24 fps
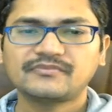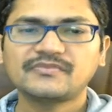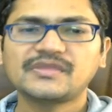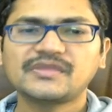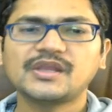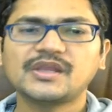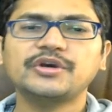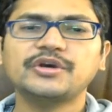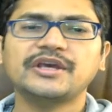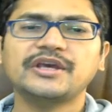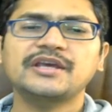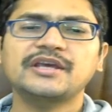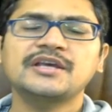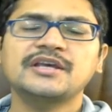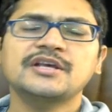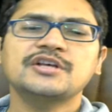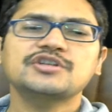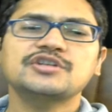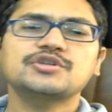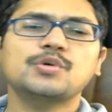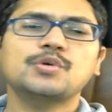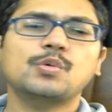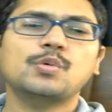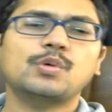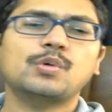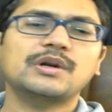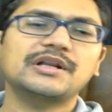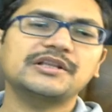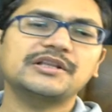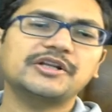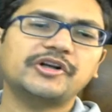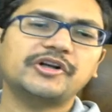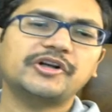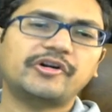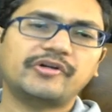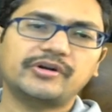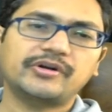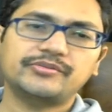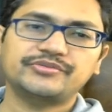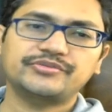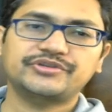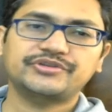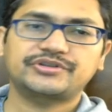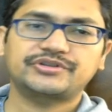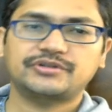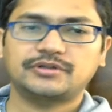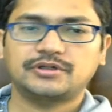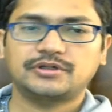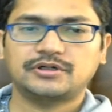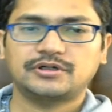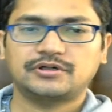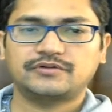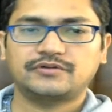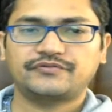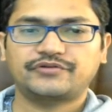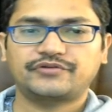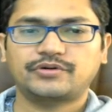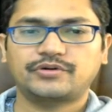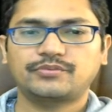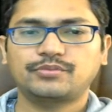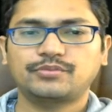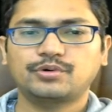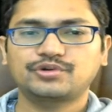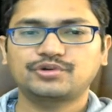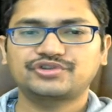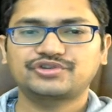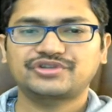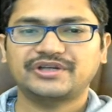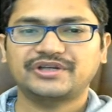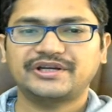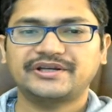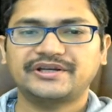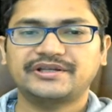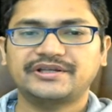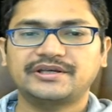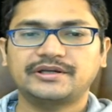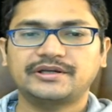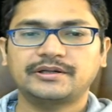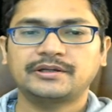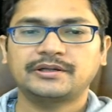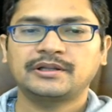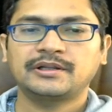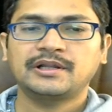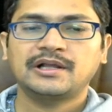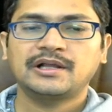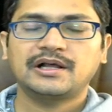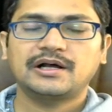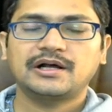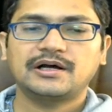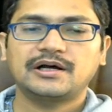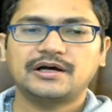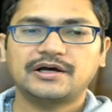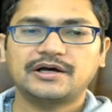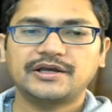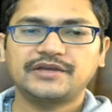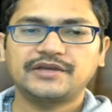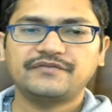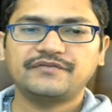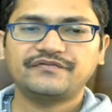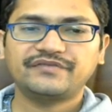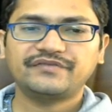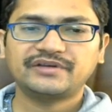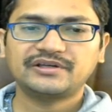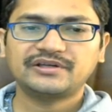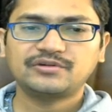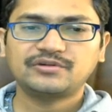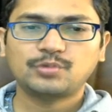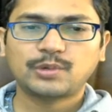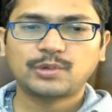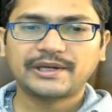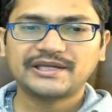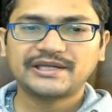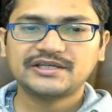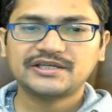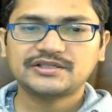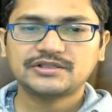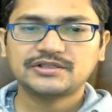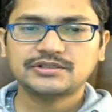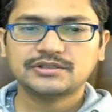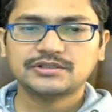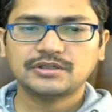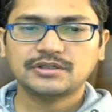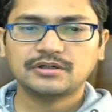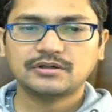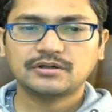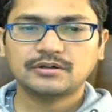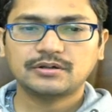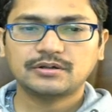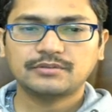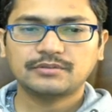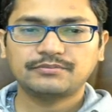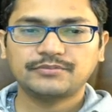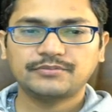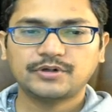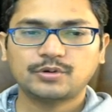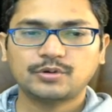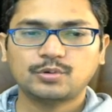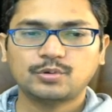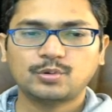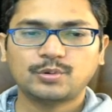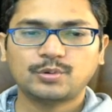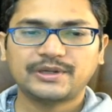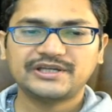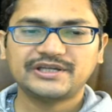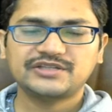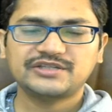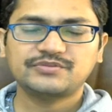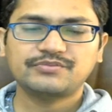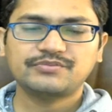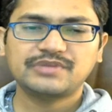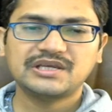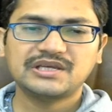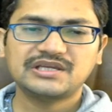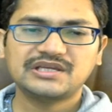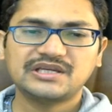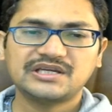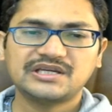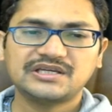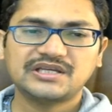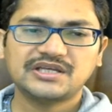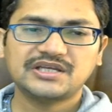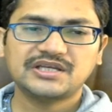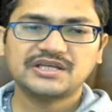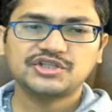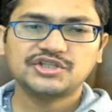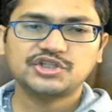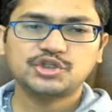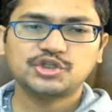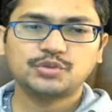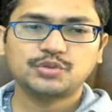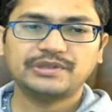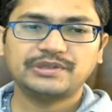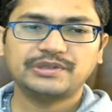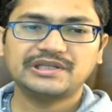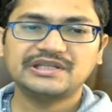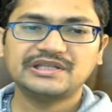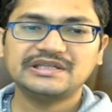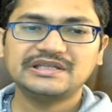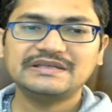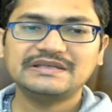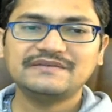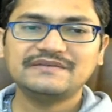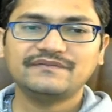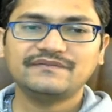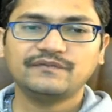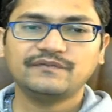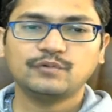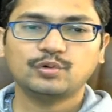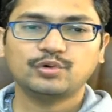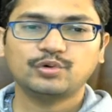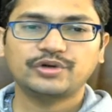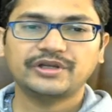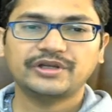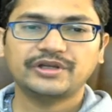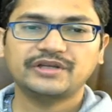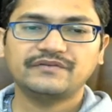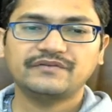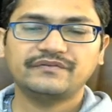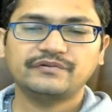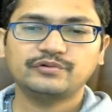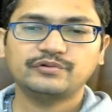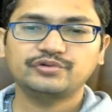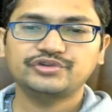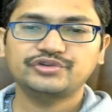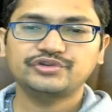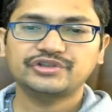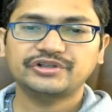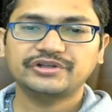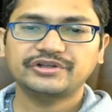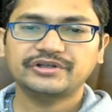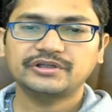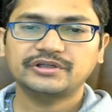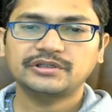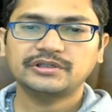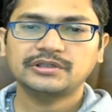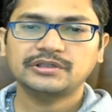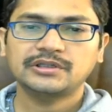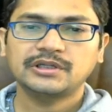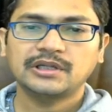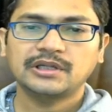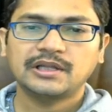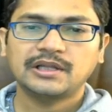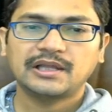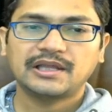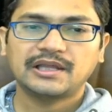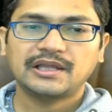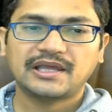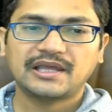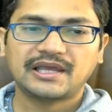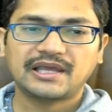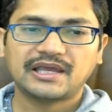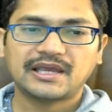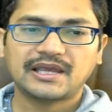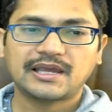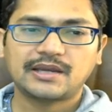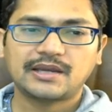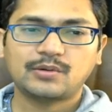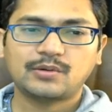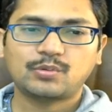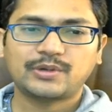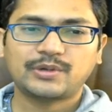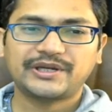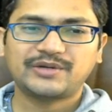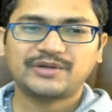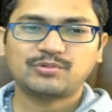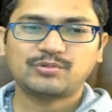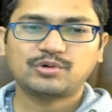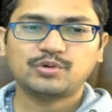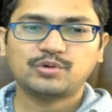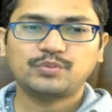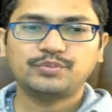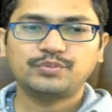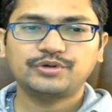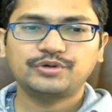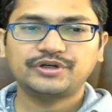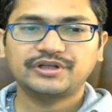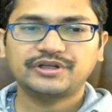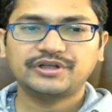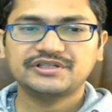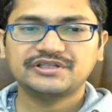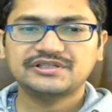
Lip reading: Okay, so what are the trumps from both sides here? In fact, white's main idea is to play e4 in future here, and white want to put his